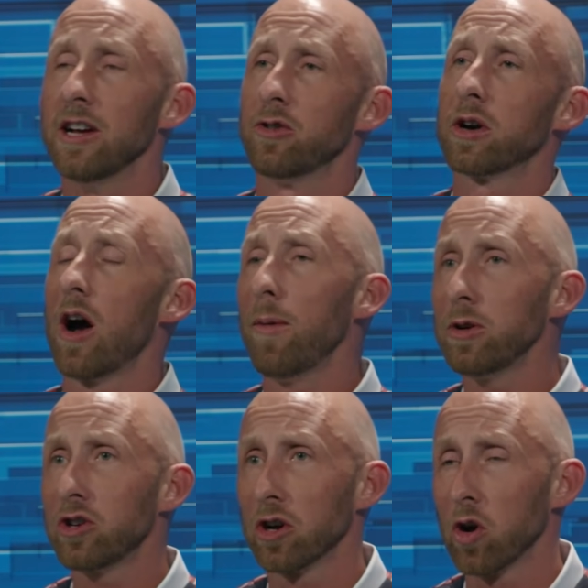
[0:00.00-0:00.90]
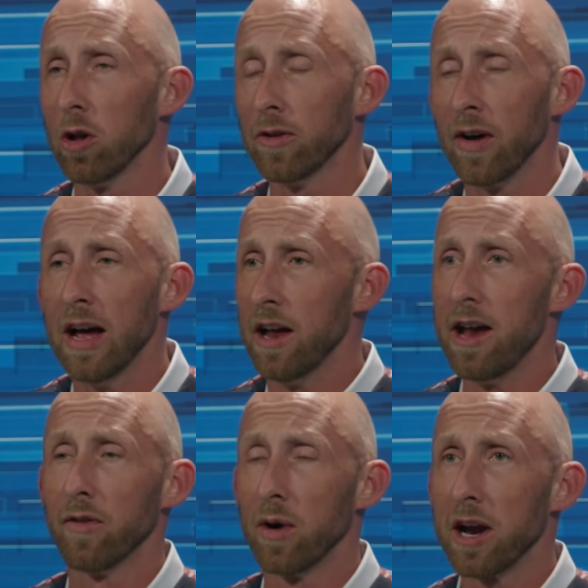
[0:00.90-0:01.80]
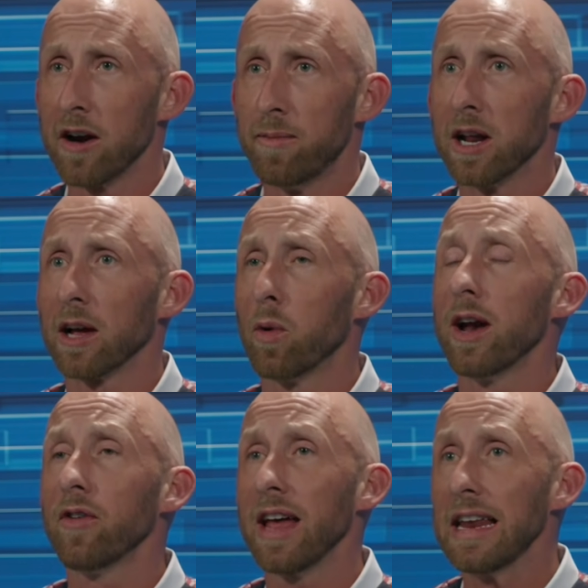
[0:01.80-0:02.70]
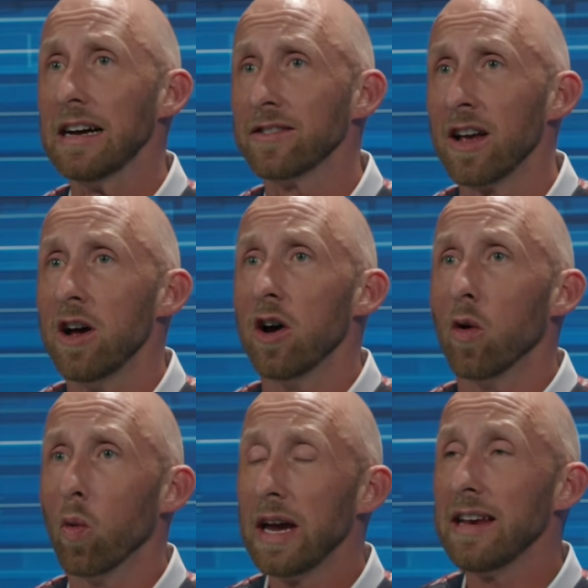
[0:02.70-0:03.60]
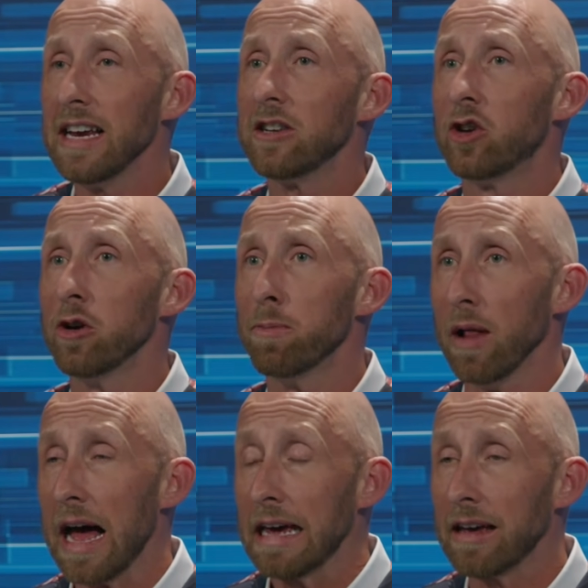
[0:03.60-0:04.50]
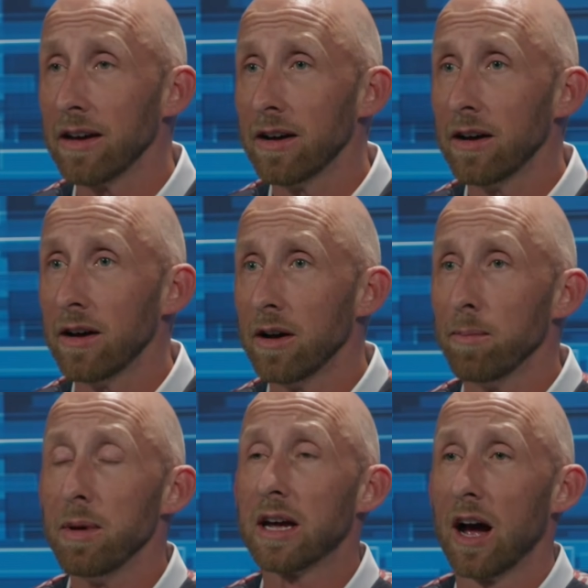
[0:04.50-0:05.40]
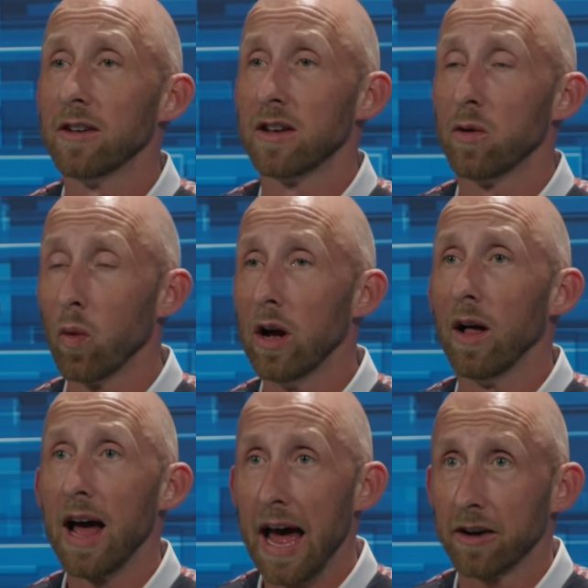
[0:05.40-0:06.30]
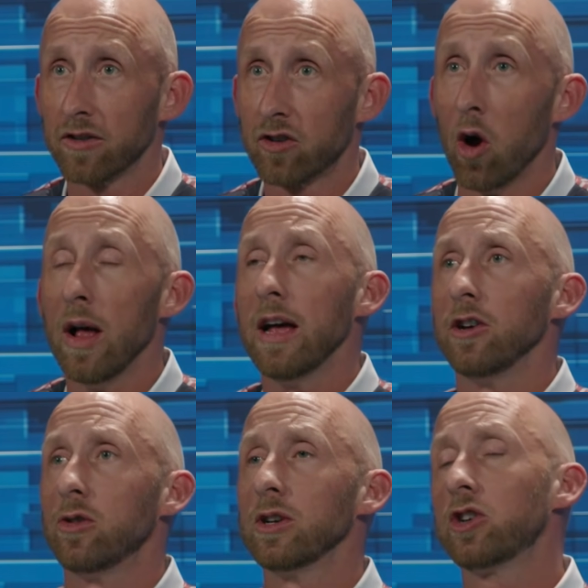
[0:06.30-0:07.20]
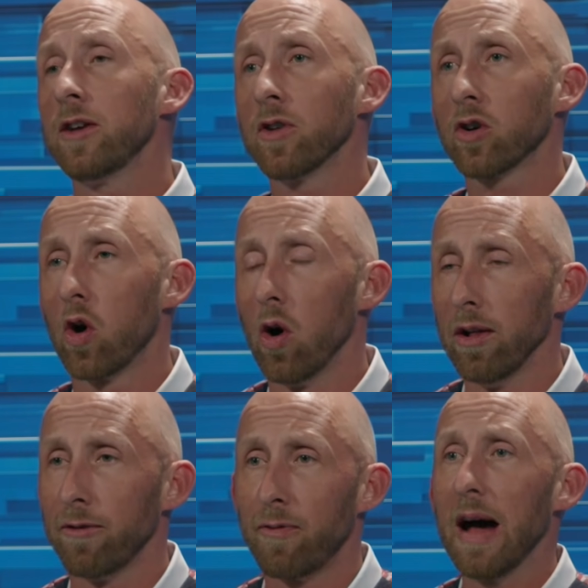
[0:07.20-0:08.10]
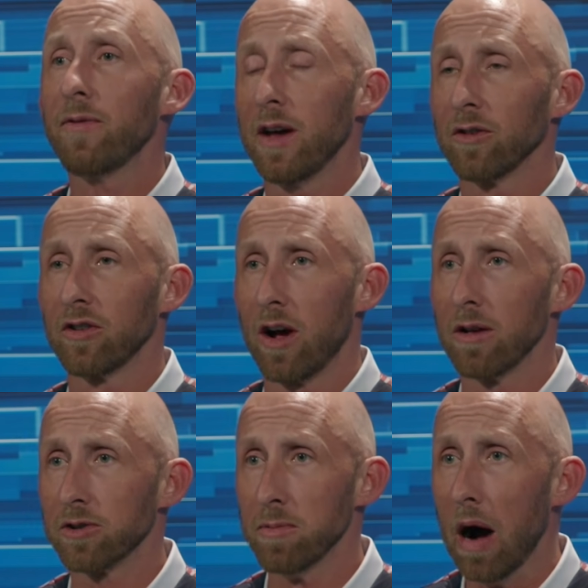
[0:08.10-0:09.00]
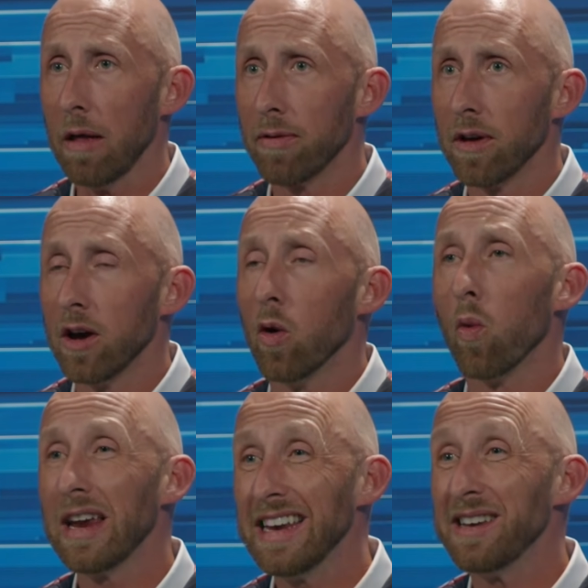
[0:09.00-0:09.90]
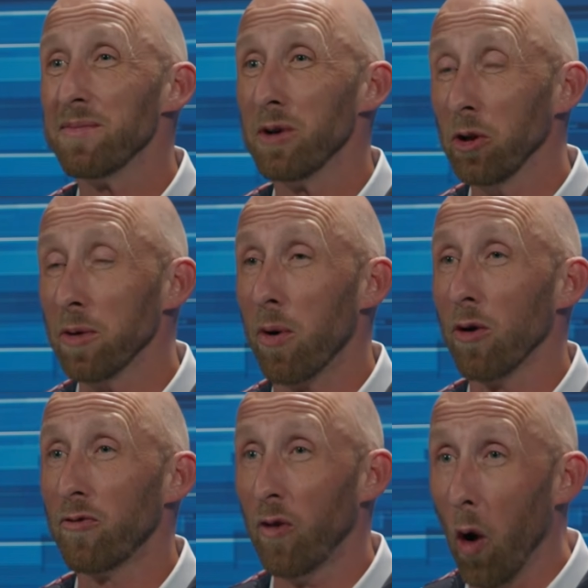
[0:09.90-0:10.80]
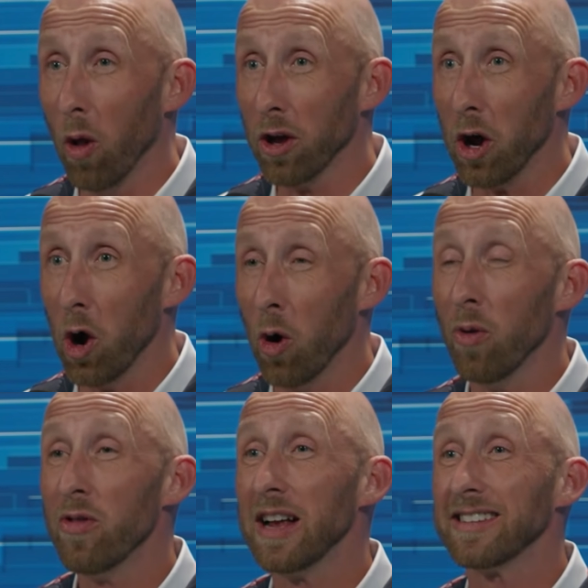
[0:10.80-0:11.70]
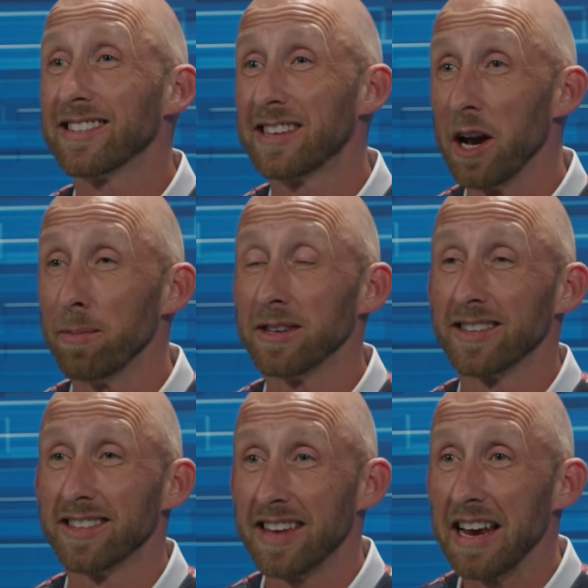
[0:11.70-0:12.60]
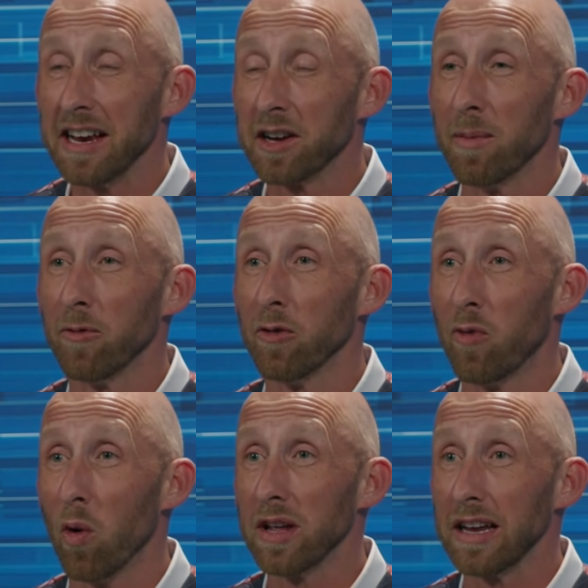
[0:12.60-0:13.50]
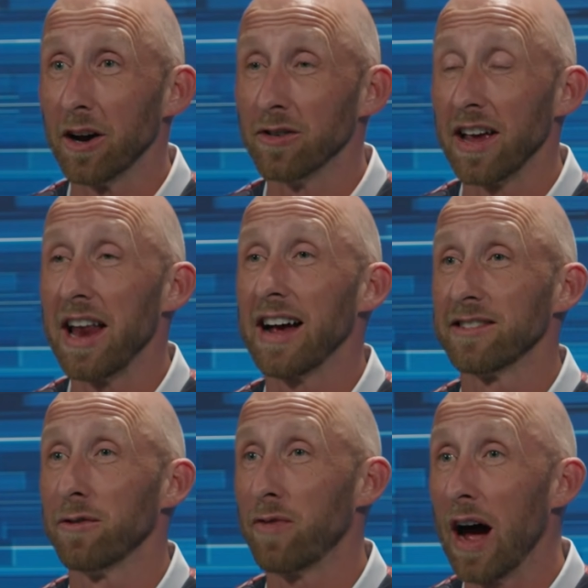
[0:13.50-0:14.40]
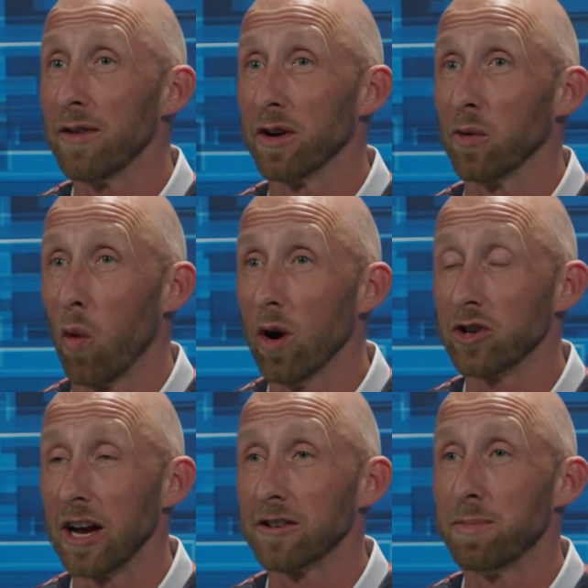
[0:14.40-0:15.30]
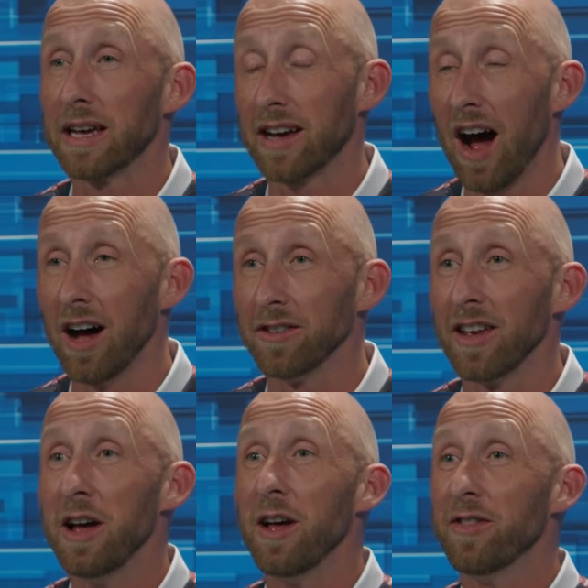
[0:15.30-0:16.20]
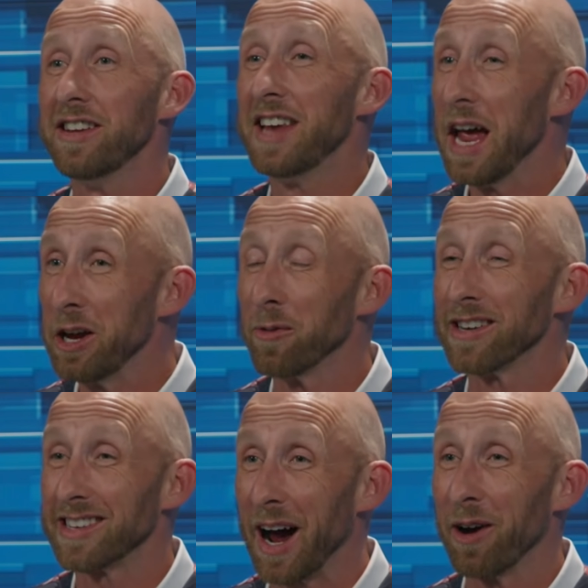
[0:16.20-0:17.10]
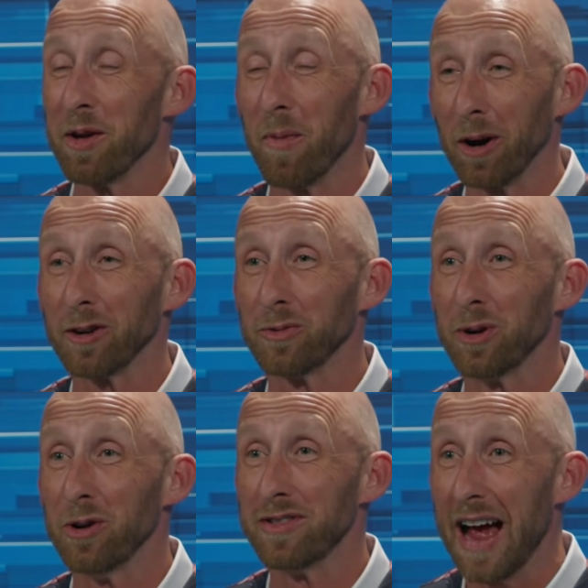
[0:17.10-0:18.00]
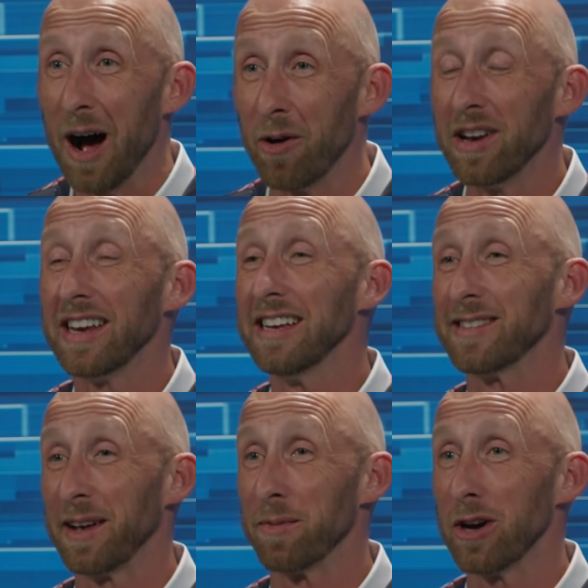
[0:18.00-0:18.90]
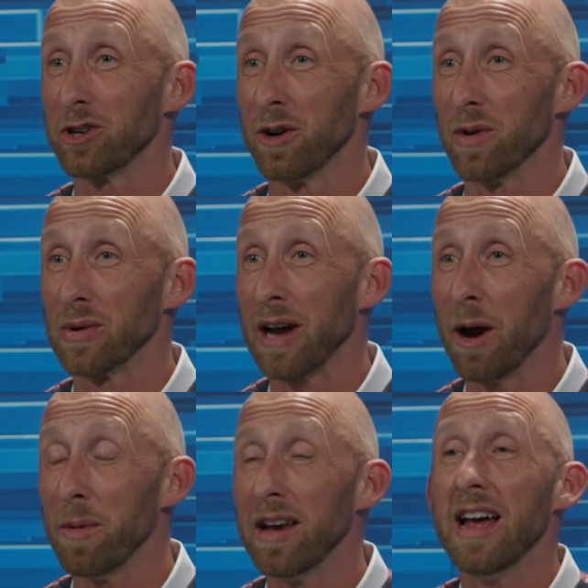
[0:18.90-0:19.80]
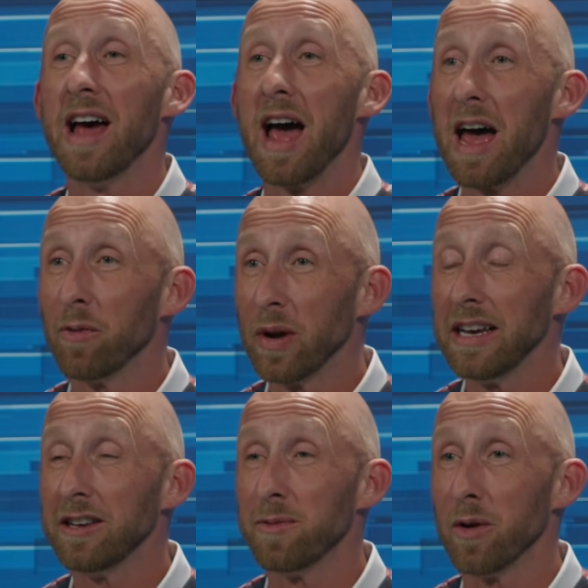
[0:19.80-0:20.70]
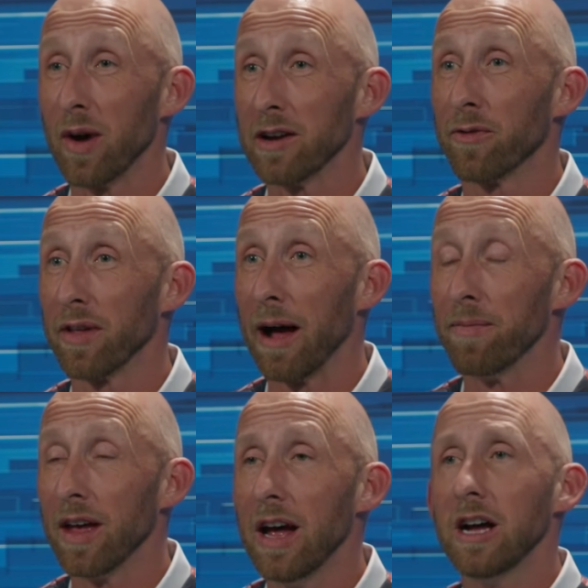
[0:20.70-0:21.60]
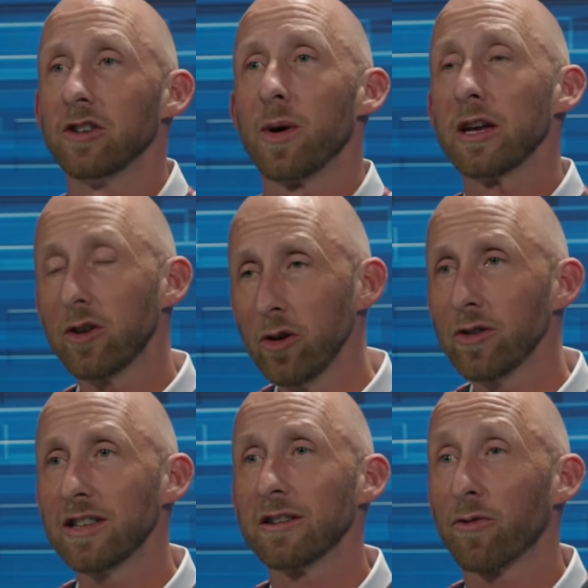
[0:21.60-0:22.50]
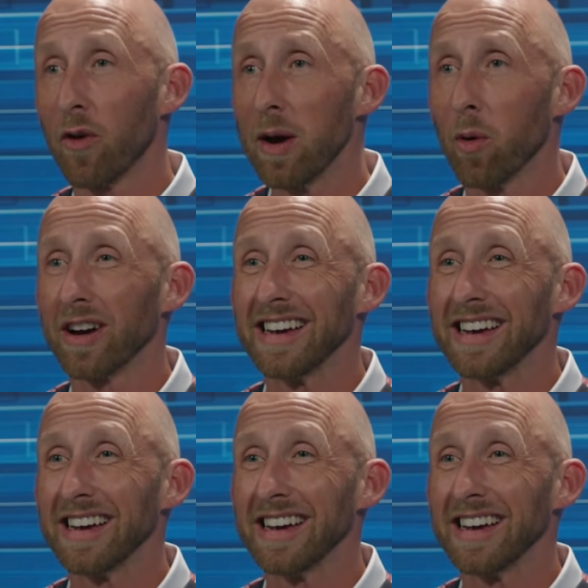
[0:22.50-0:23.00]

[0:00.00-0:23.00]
to accomplish your goal of never running out of money, like whatever that is, we need to blank because it will X. So to achieve your goal of $5,000 a month, we need to build a portfolio that's set up to sustain income for 40 years and has a 5-year war chest, because the day you retire, the markets will go down in celebration of your retirement, and we need to be ready for that. So I use this framework